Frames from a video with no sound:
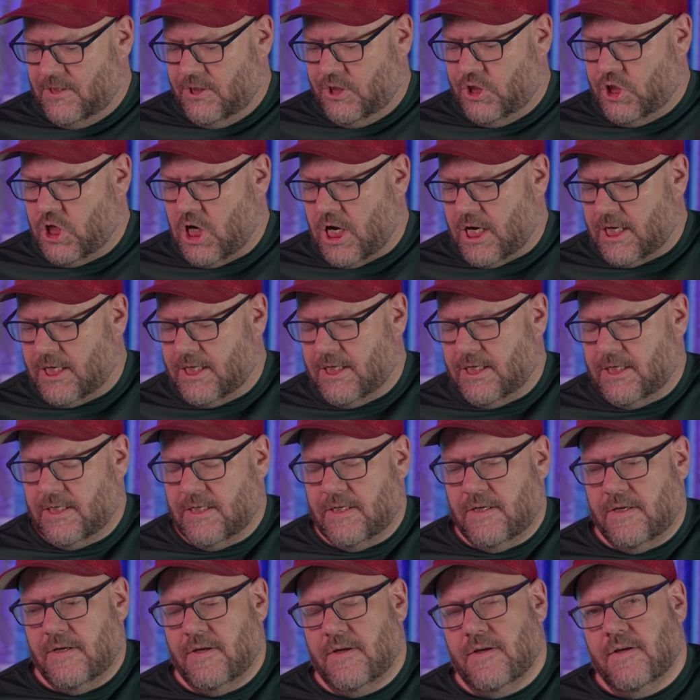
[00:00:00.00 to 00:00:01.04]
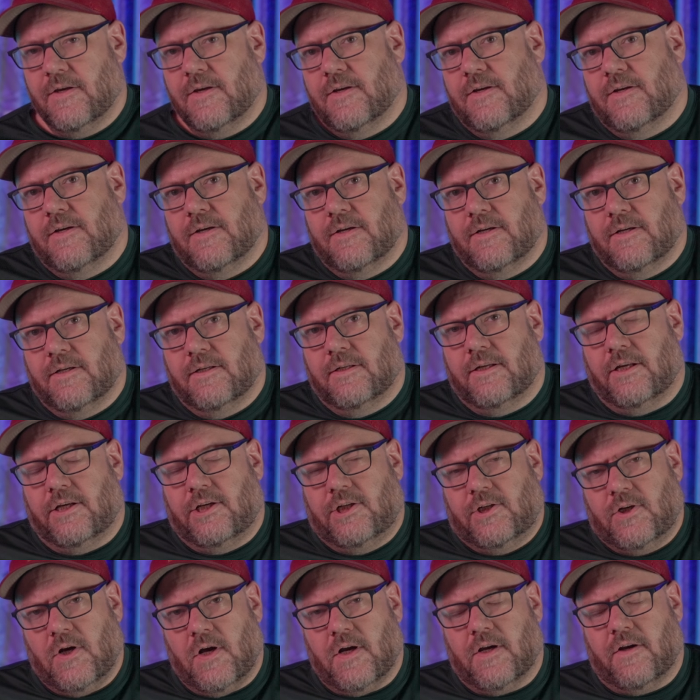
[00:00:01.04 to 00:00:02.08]
chuck, the
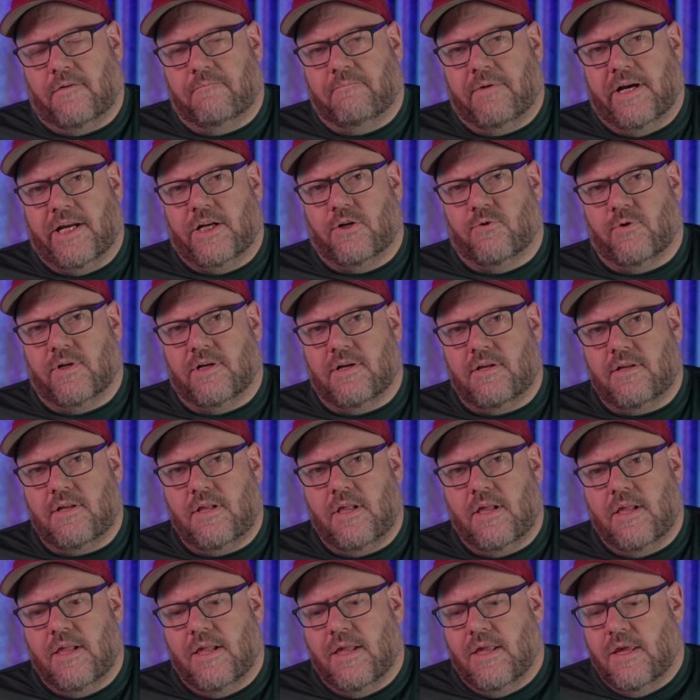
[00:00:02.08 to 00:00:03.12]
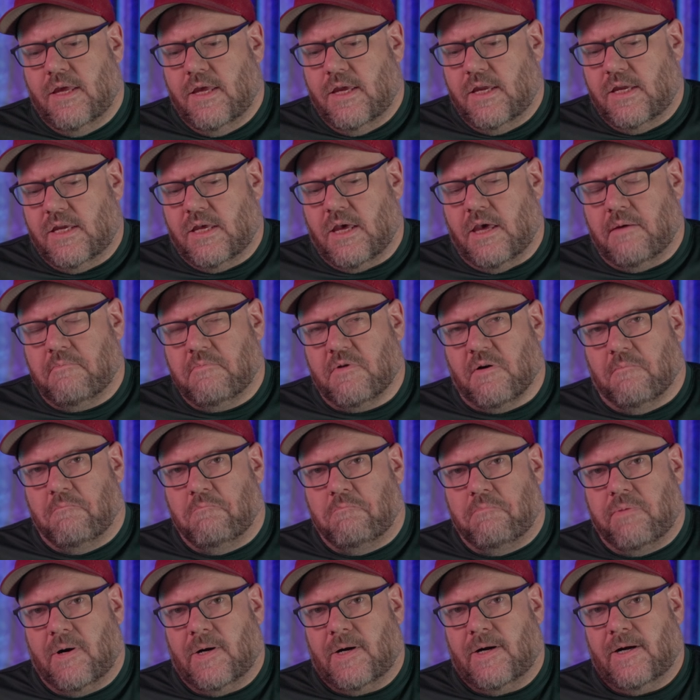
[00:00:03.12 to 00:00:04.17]
chuck of my drill came
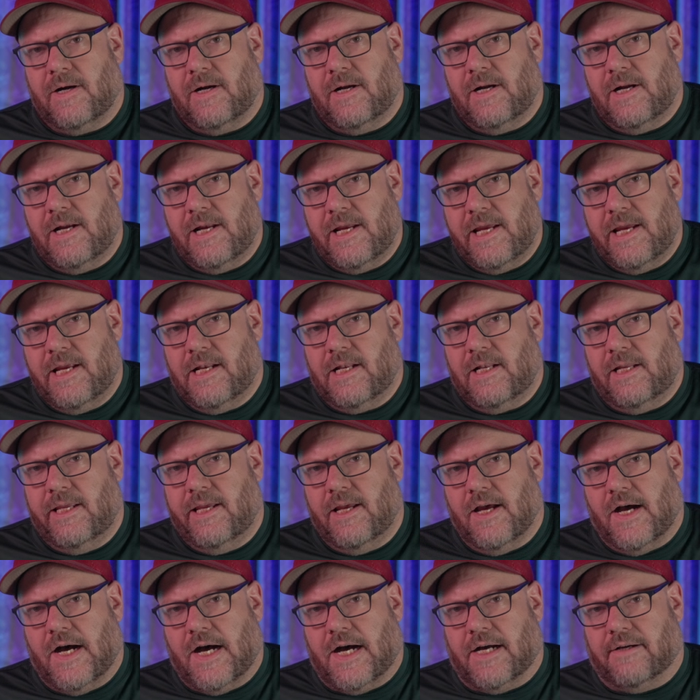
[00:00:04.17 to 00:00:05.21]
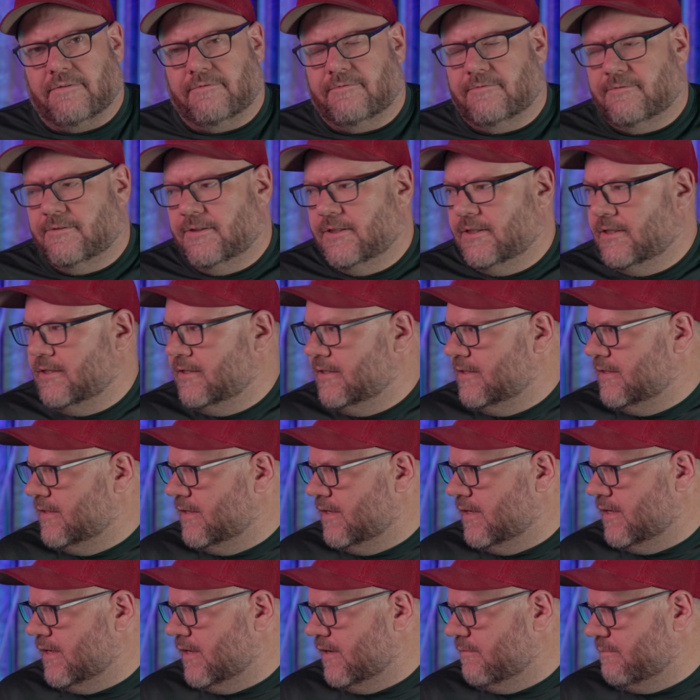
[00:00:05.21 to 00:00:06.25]
completely off
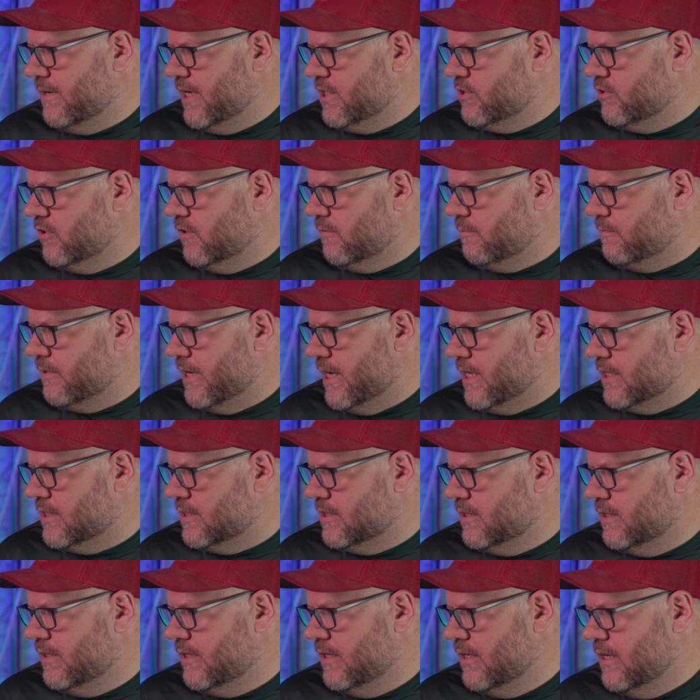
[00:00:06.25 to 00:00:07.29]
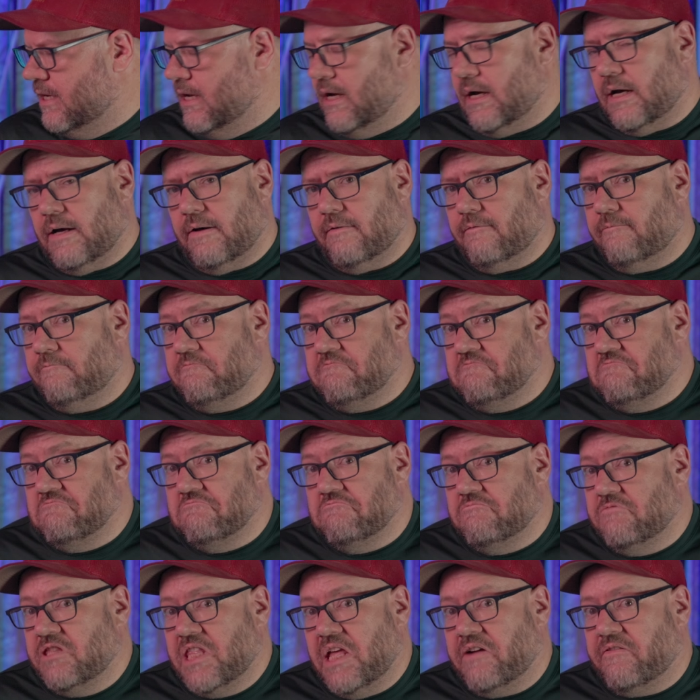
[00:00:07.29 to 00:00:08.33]
of my drill press.
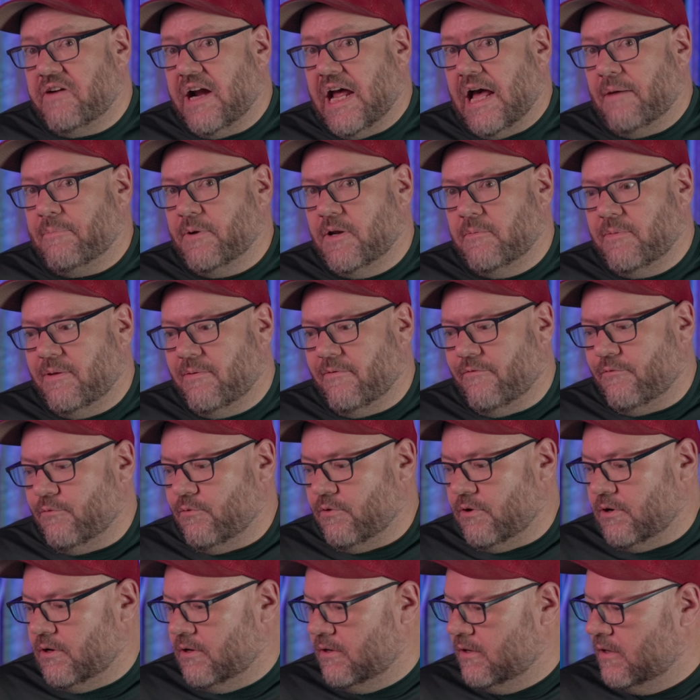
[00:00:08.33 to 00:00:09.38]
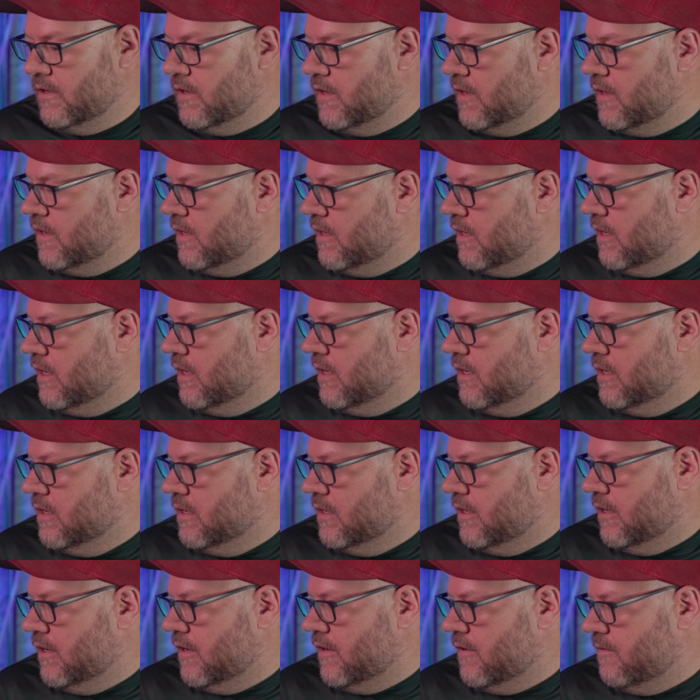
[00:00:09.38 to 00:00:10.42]
Never happened to me before.
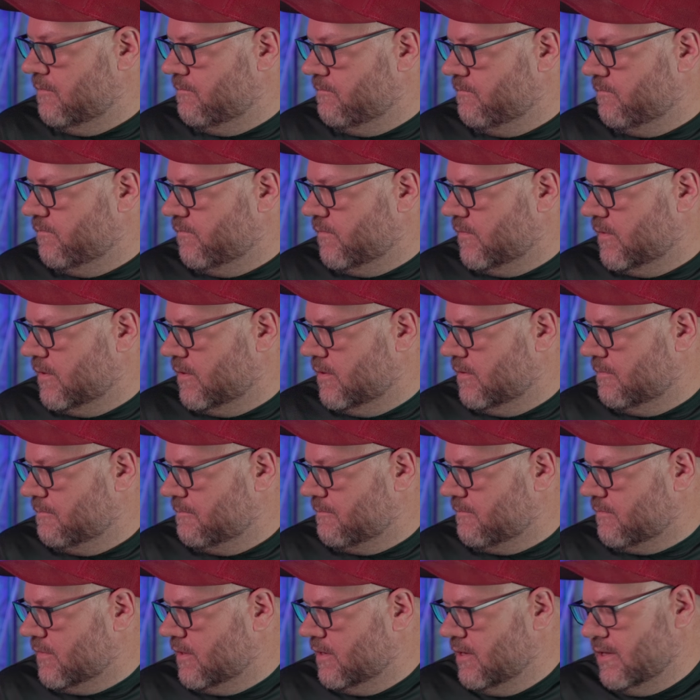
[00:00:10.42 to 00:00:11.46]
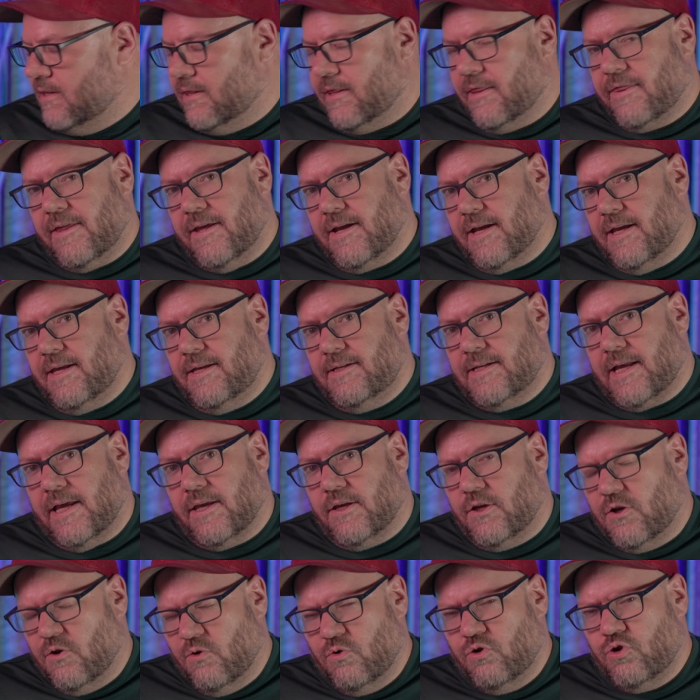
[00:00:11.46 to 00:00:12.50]
The thing is
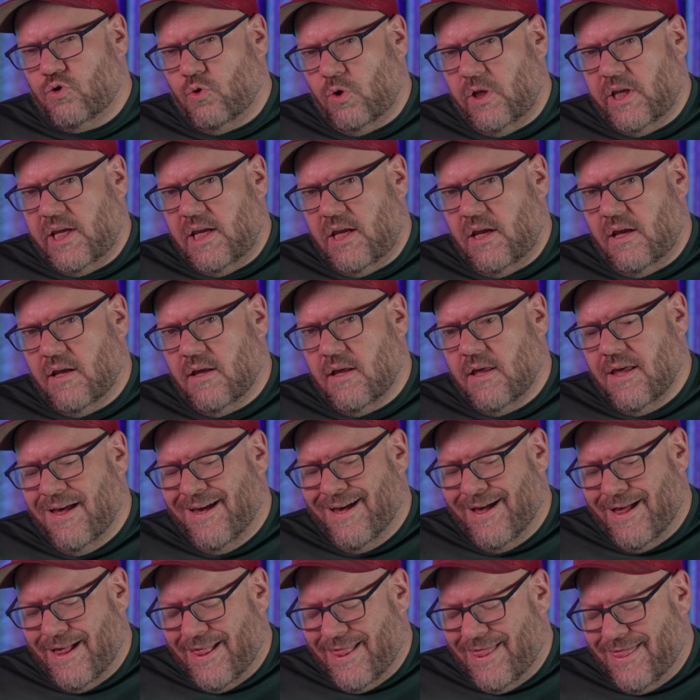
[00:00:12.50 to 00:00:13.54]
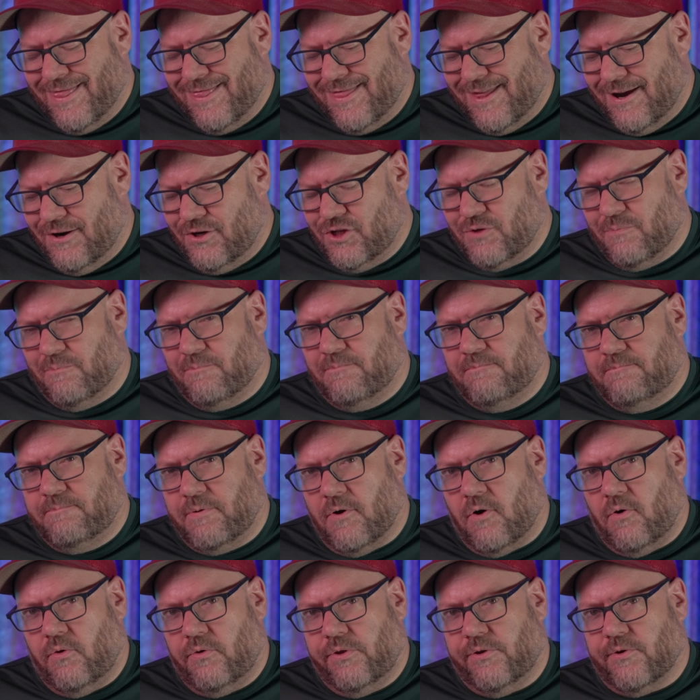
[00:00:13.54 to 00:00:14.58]
that usually there's a
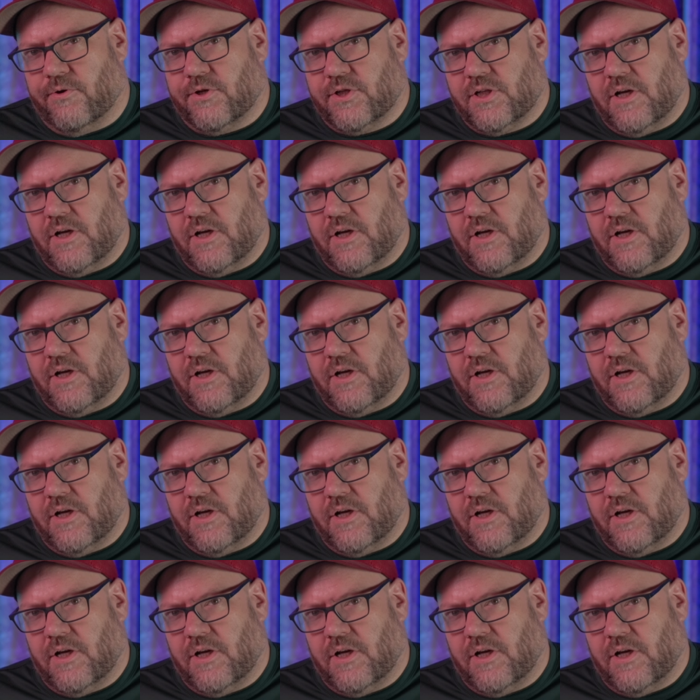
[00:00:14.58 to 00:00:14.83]
bolt or